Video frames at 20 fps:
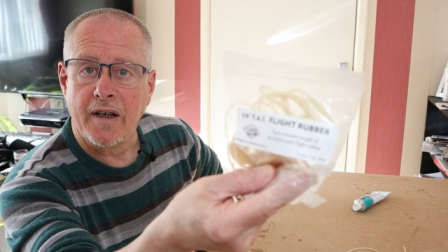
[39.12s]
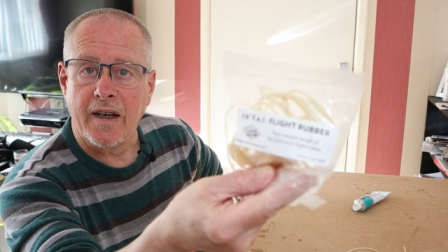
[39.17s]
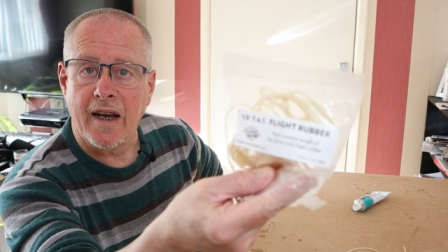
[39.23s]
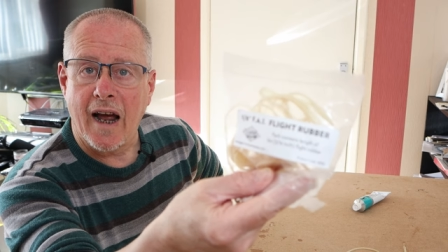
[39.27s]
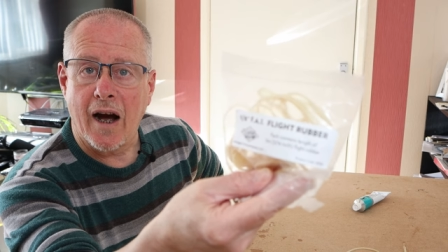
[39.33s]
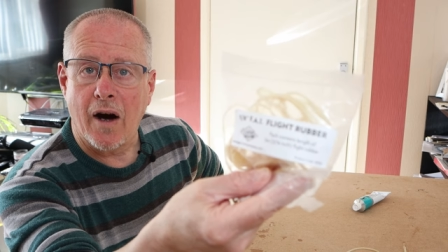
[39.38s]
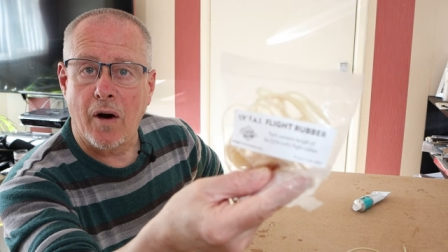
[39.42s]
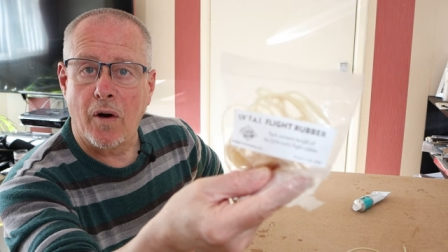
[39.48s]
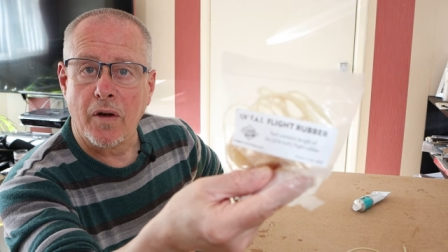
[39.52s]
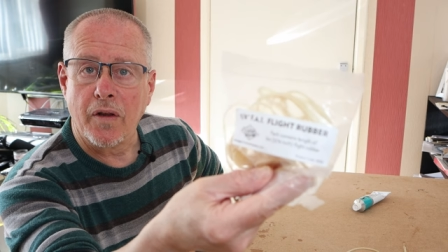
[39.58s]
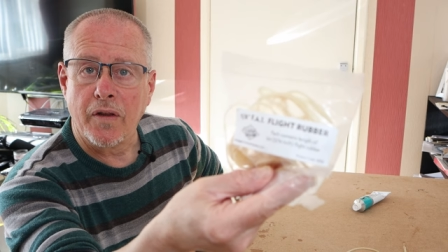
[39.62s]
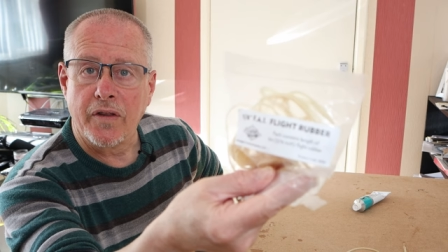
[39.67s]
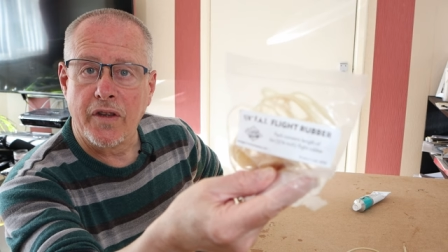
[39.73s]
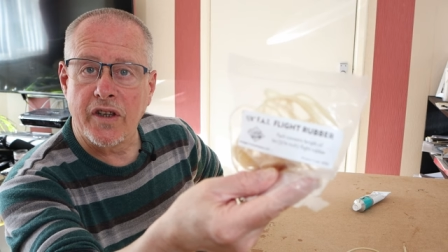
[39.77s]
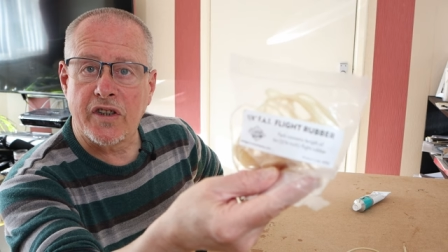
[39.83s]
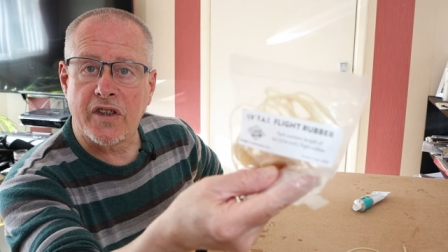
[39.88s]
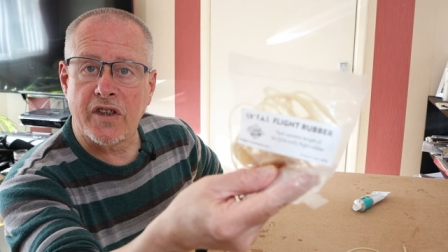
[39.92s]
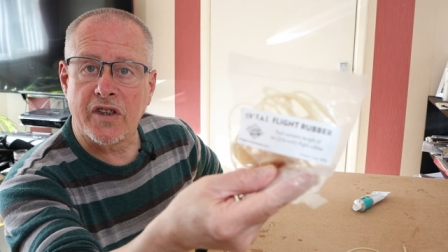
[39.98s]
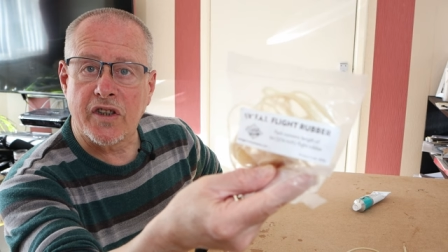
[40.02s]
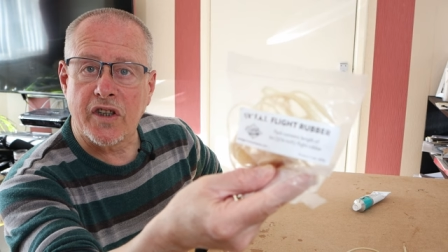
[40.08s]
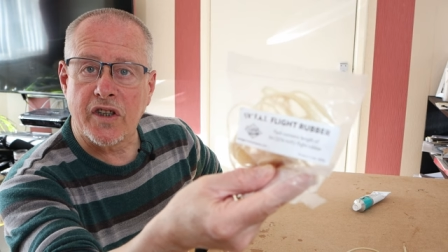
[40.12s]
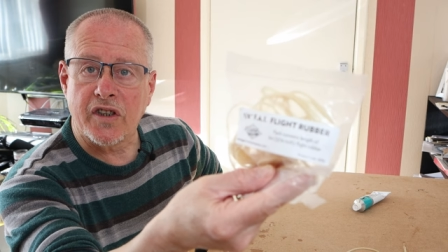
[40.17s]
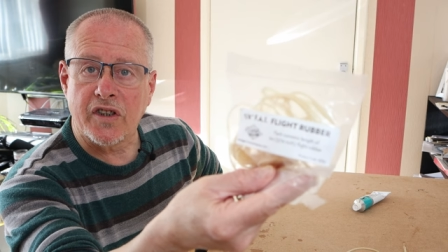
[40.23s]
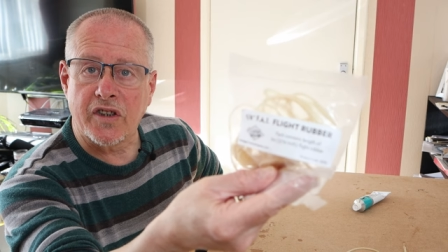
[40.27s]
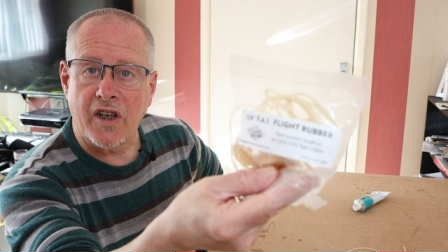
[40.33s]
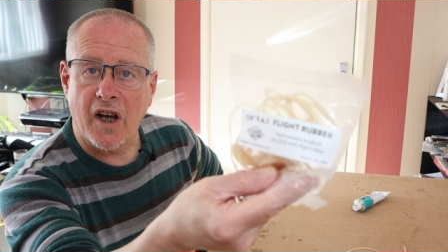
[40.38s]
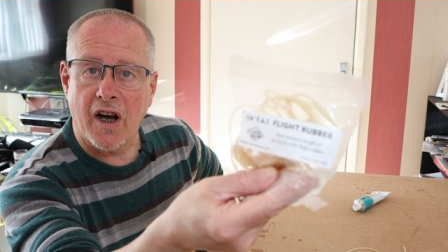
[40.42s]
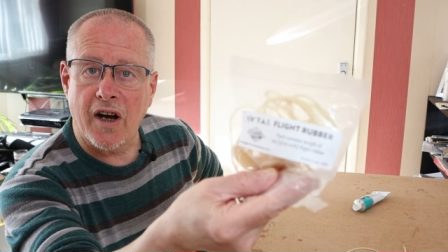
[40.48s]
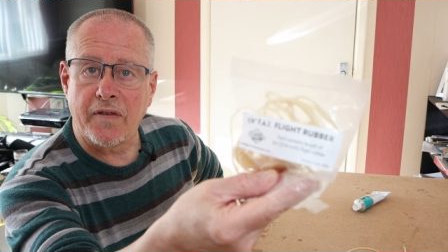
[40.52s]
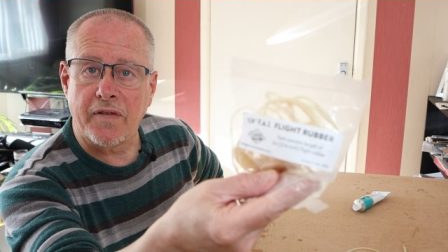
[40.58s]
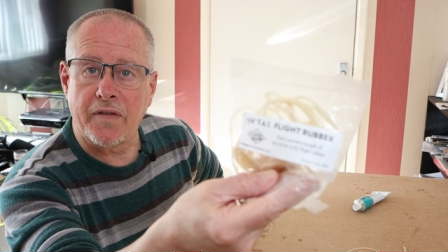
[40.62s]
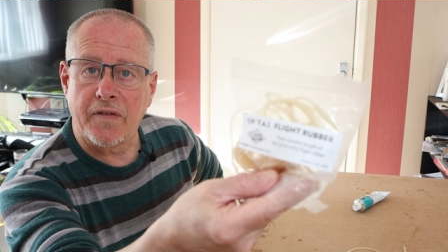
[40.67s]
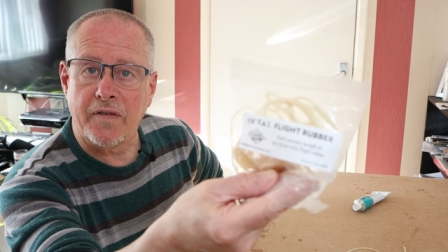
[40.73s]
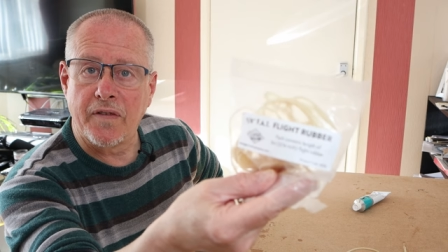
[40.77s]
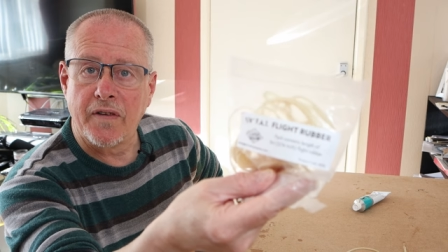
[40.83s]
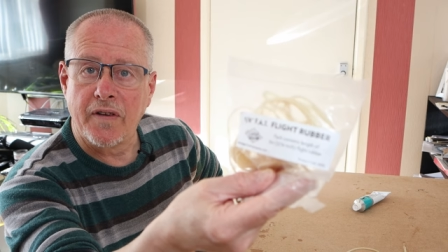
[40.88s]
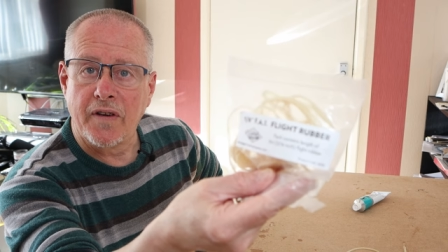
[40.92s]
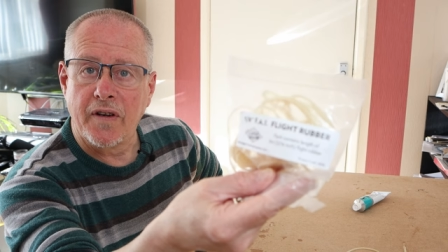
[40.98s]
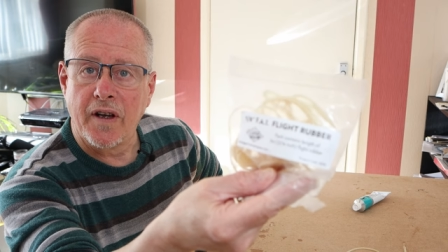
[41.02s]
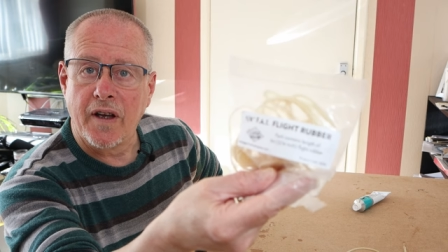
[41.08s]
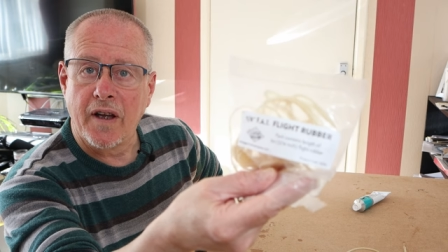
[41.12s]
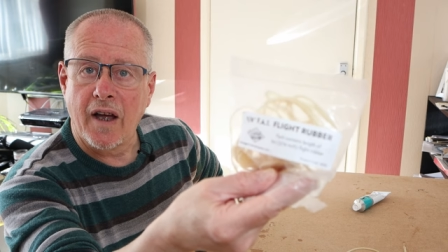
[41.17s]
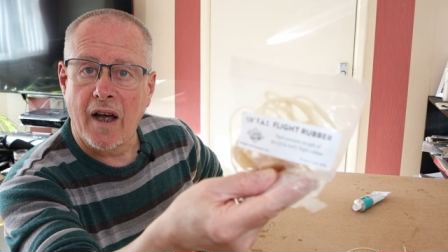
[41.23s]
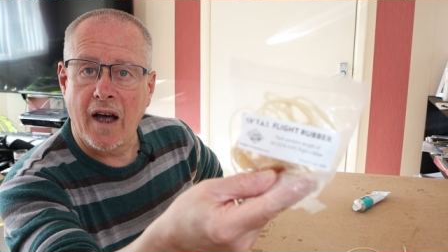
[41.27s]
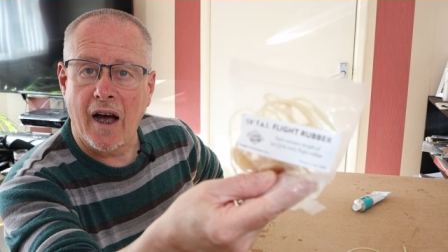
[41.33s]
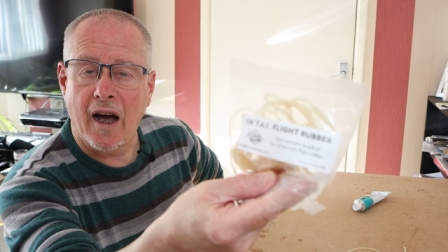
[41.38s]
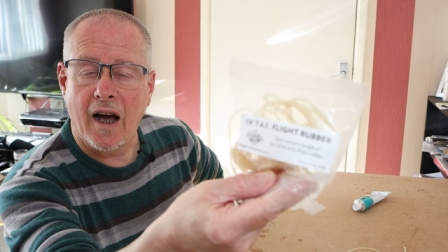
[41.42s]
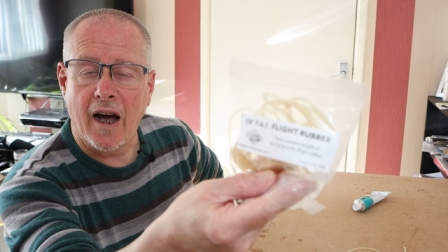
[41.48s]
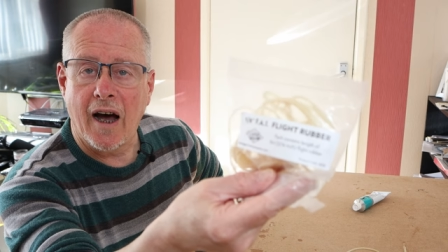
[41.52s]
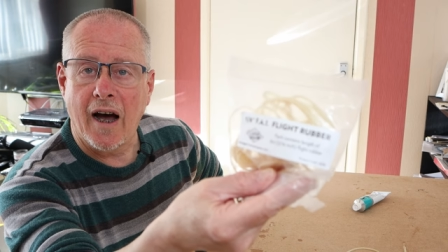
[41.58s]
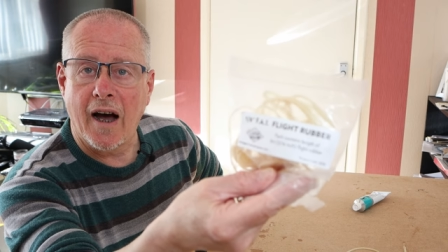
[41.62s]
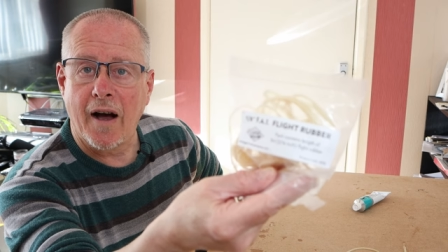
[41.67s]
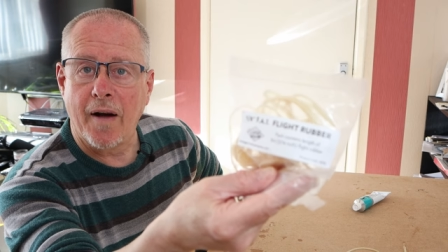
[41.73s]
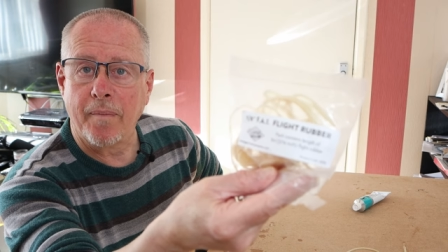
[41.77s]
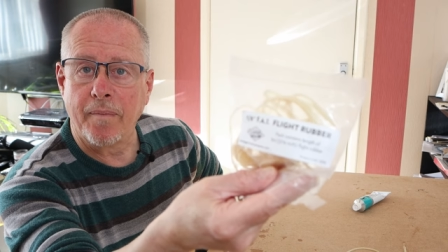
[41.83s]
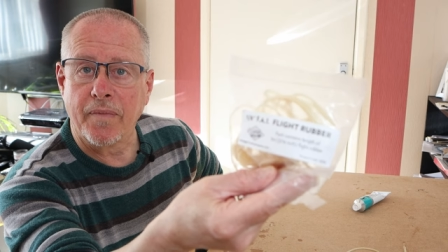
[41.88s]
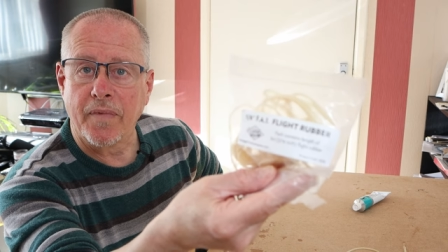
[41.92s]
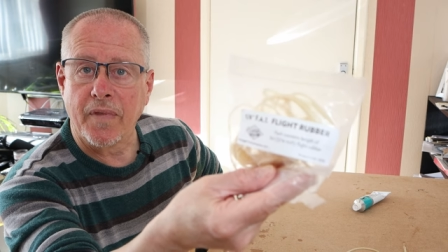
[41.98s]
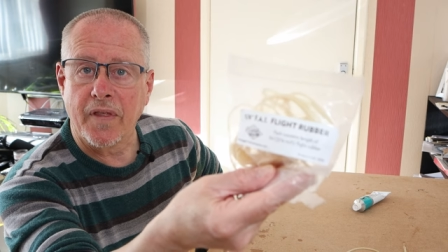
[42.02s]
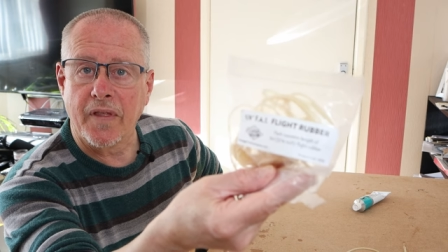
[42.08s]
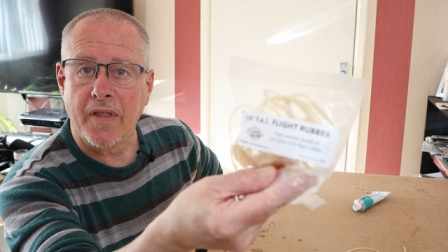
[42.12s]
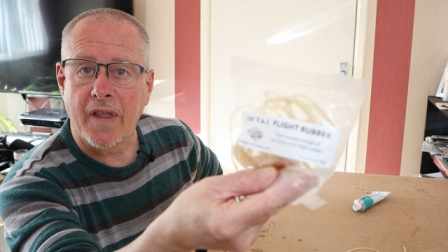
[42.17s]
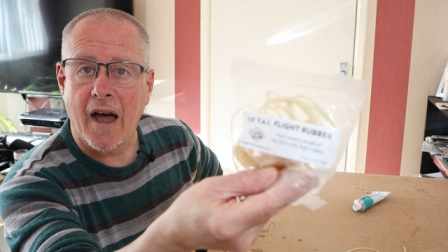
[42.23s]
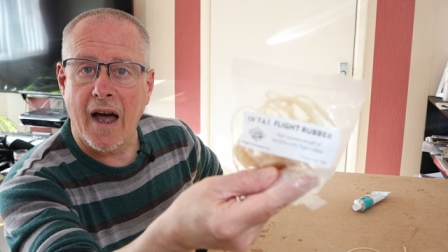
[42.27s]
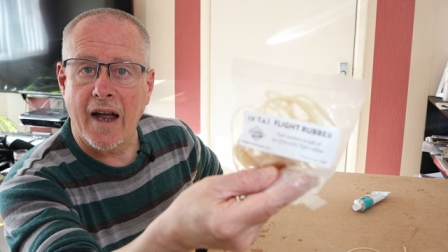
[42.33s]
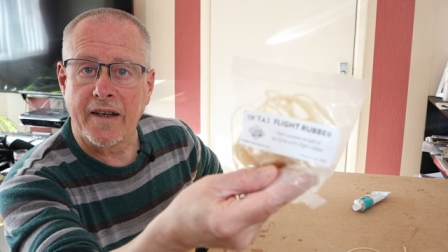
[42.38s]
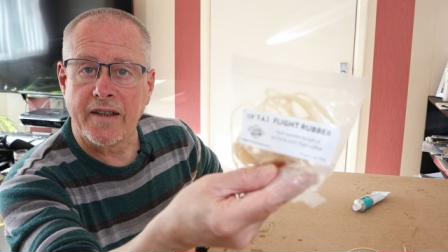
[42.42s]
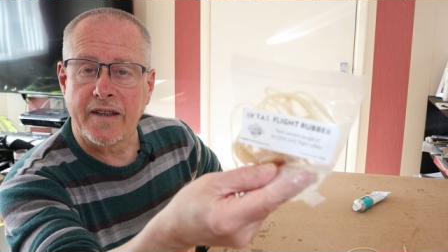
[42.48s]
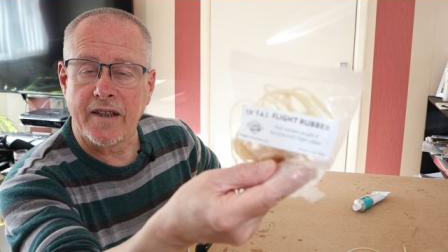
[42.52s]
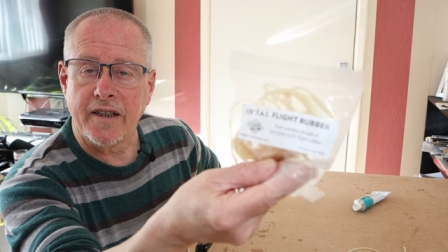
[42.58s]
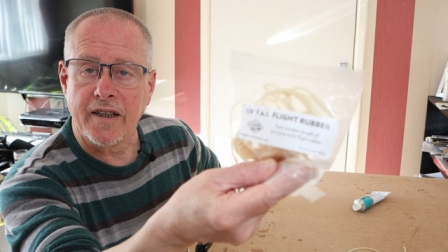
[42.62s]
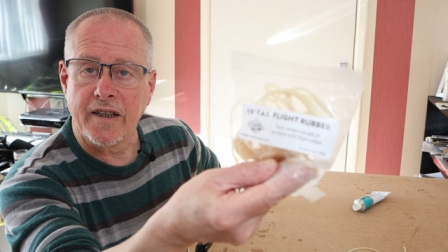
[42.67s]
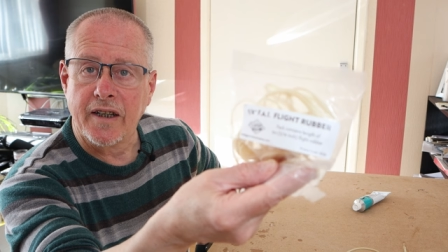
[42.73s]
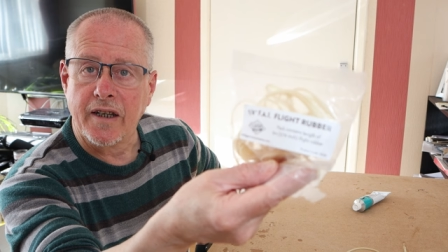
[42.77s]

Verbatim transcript: Now, this is the stuff um, that